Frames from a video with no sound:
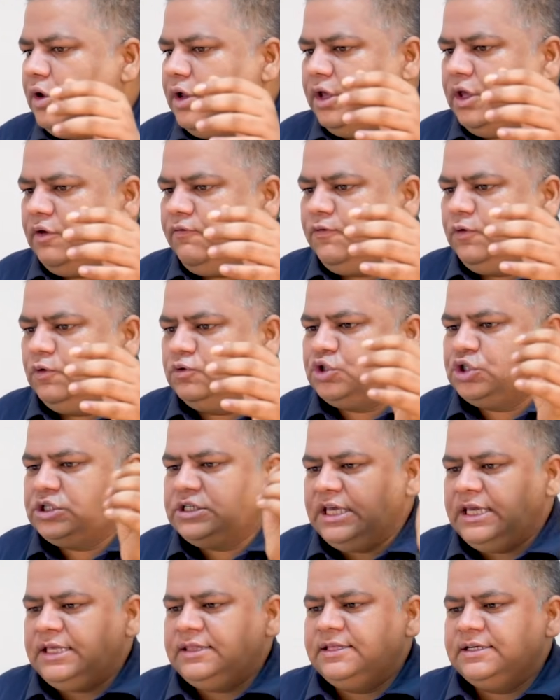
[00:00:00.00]
if you
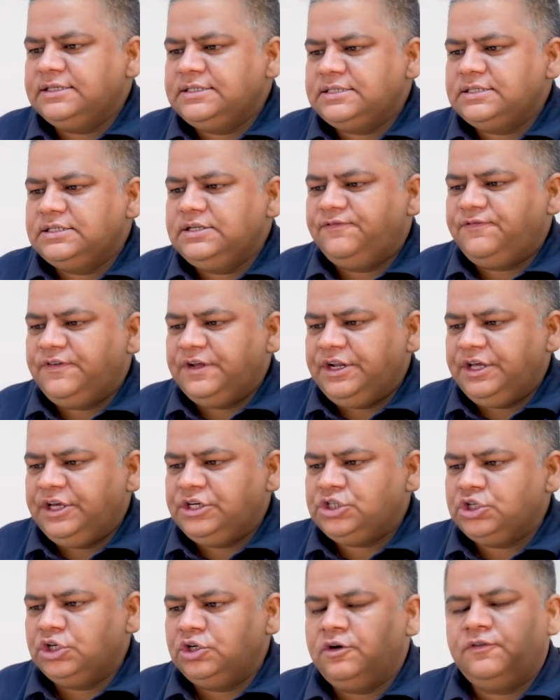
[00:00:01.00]
see this
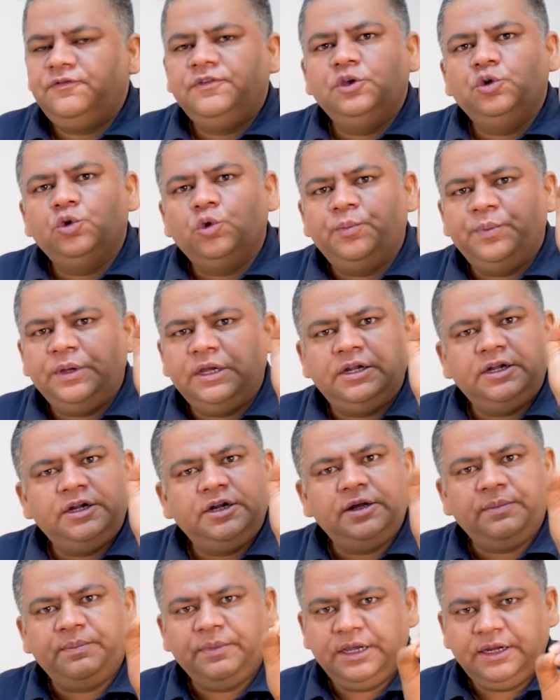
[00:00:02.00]
definition of European
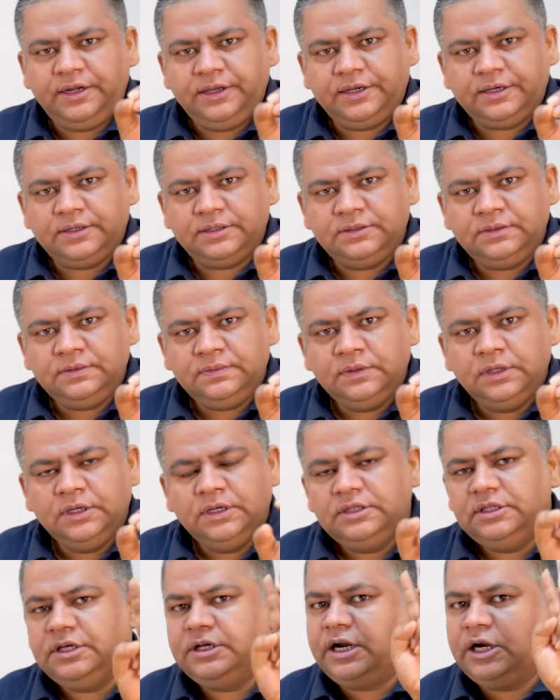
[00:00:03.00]
and American,
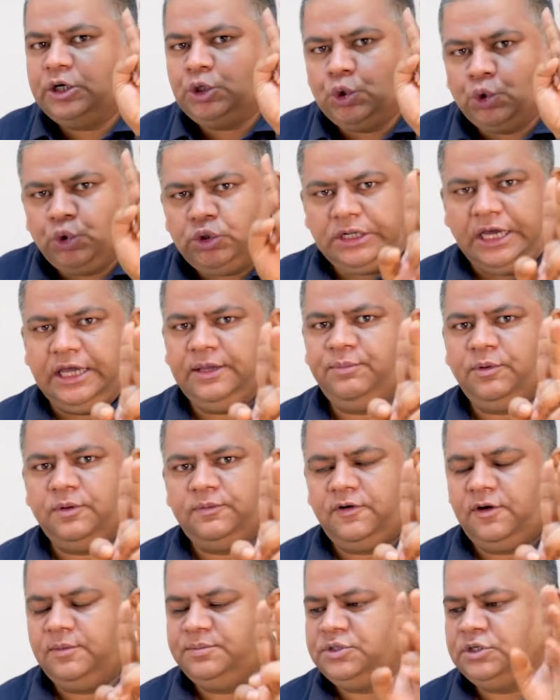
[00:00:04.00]
there are two type of
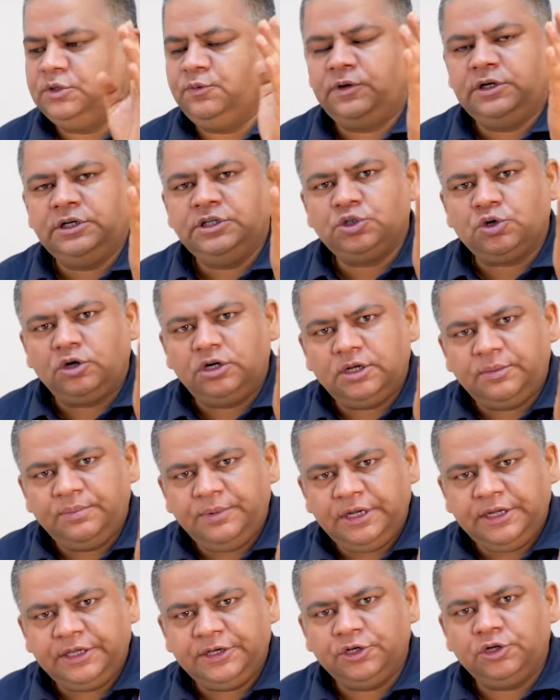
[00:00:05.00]
option. One is called
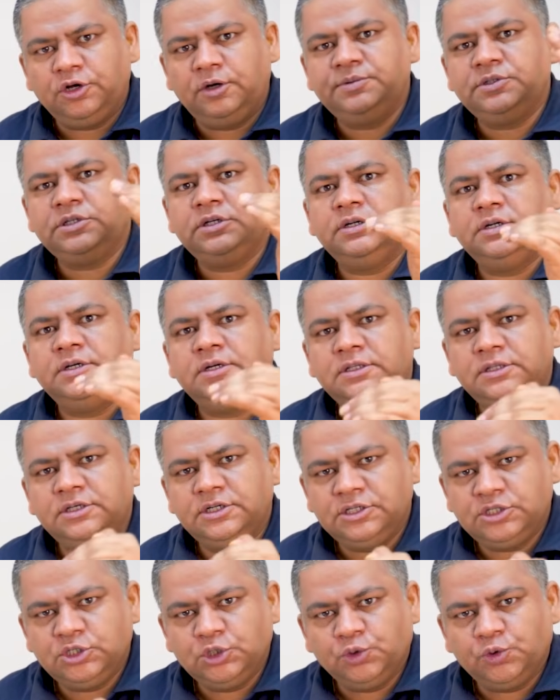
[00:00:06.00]
American option, another
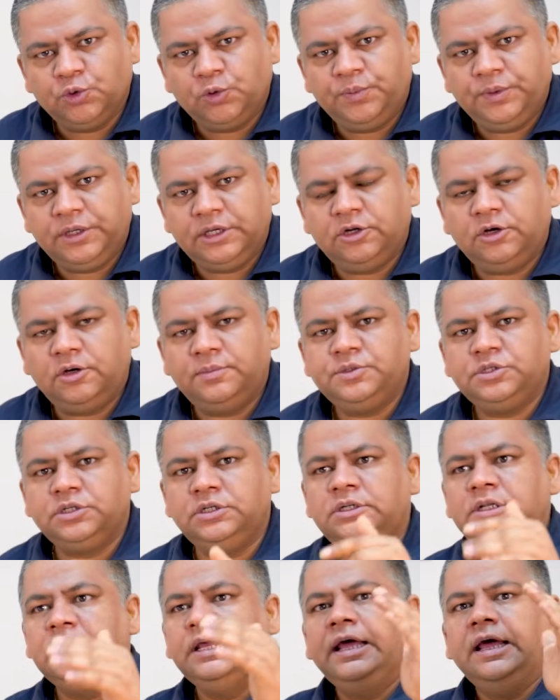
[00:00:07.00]
is European
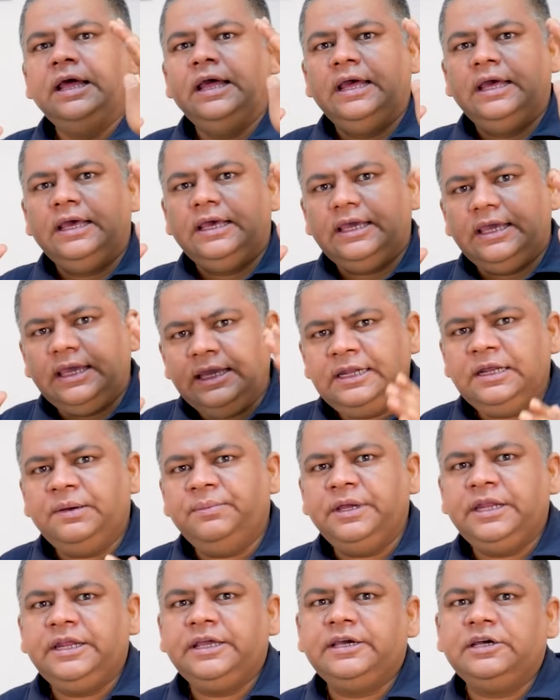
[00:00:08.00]
option. In
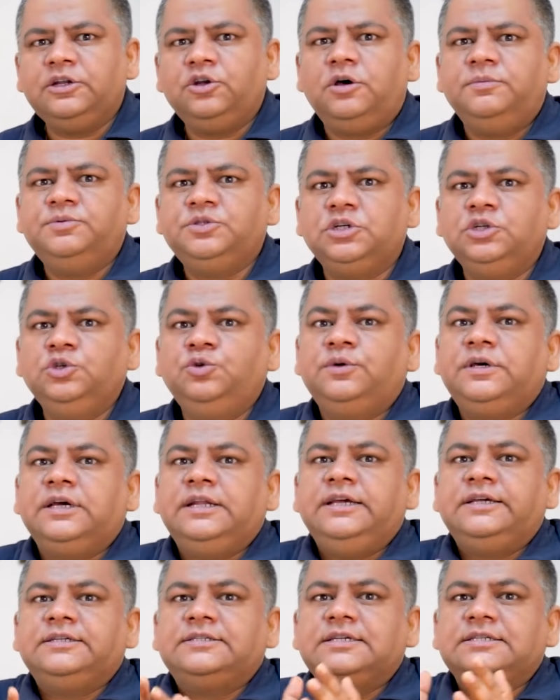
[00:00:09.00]
American option, you can
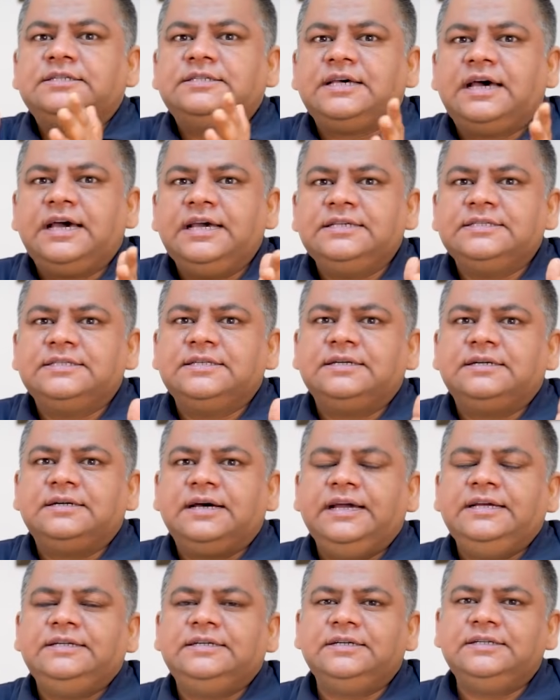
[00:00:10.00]
exercise the
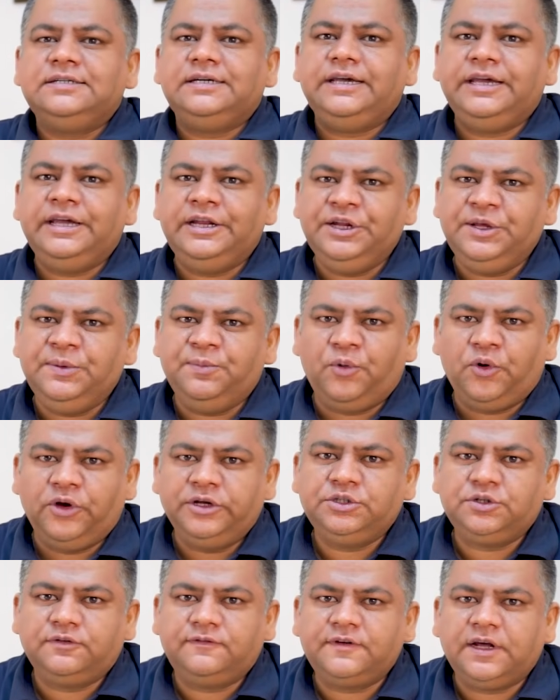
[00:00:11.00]
right at any
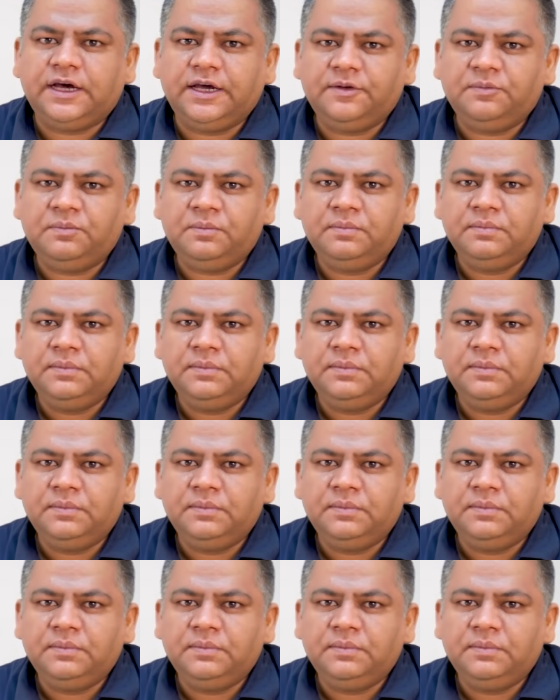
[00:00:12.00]
point of time.